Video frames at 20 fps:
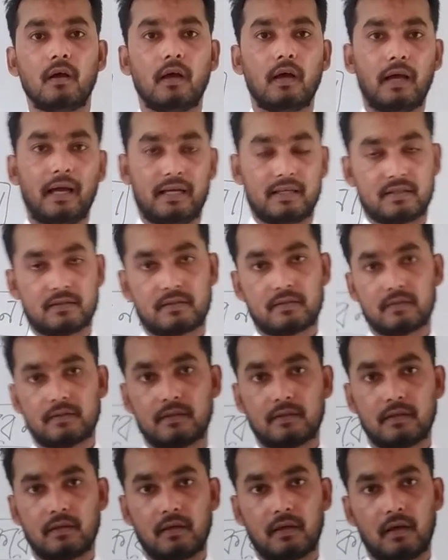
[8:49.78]
and
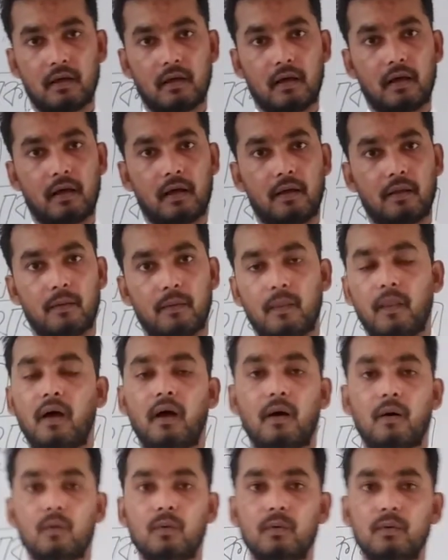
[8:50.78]

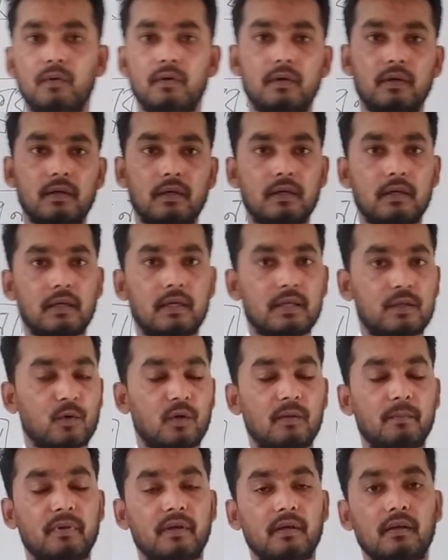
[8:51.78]
now it
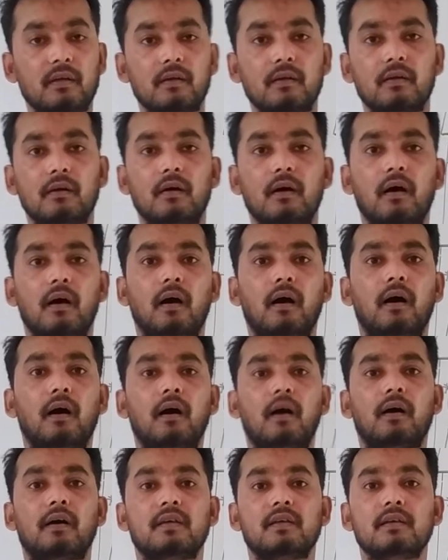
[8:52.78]
will be
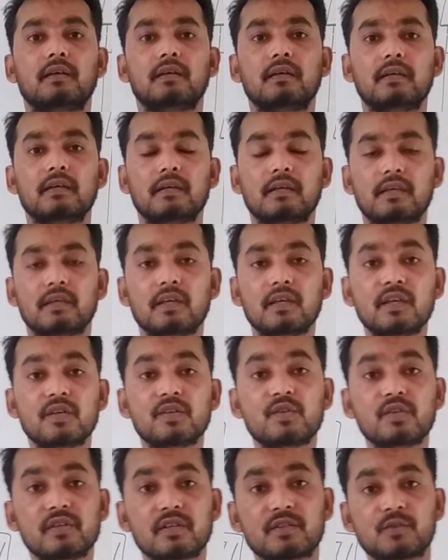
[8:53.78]

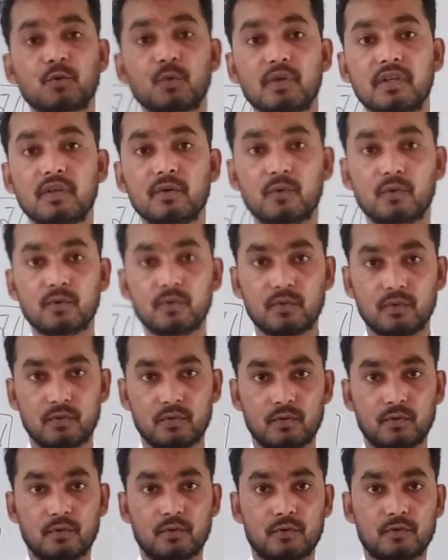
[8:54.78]
easier to
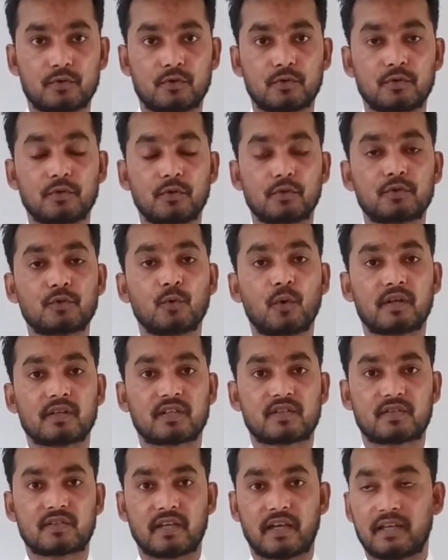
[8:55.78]
you to
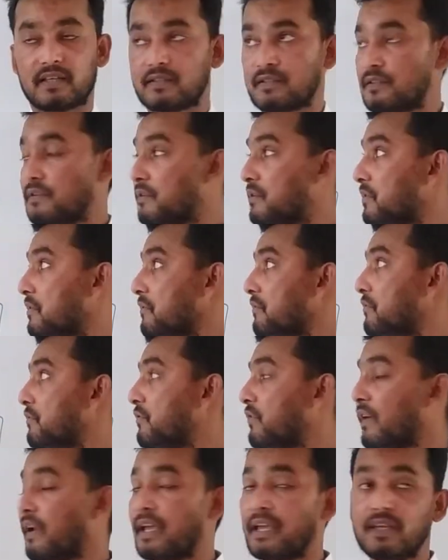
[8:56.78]
understand
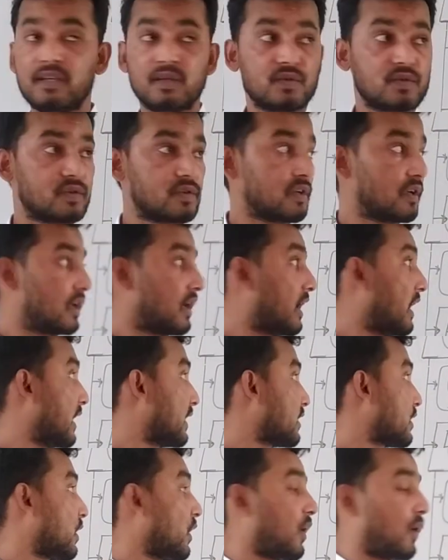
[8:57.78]
phrase
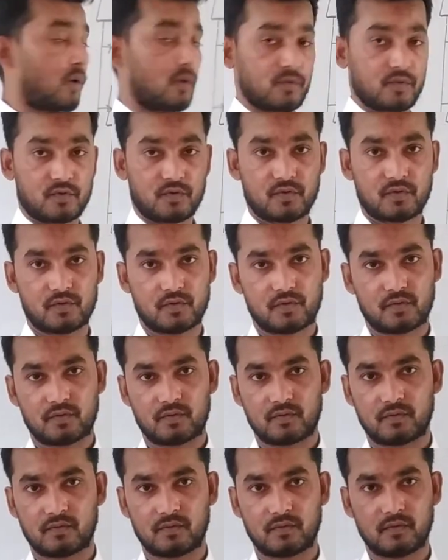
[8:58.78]
and clause.
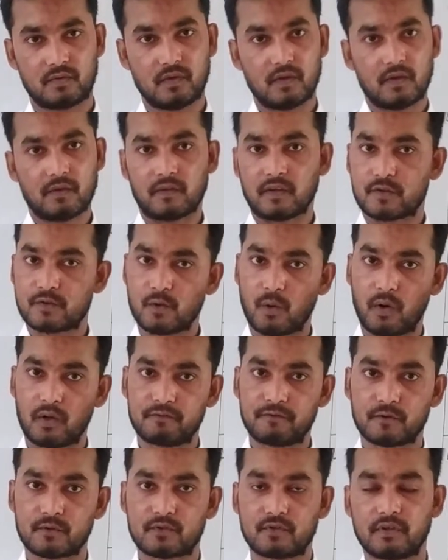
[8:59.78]
That's all
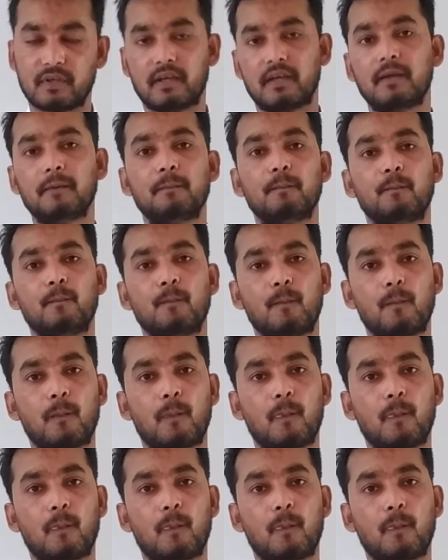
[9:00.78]
for today.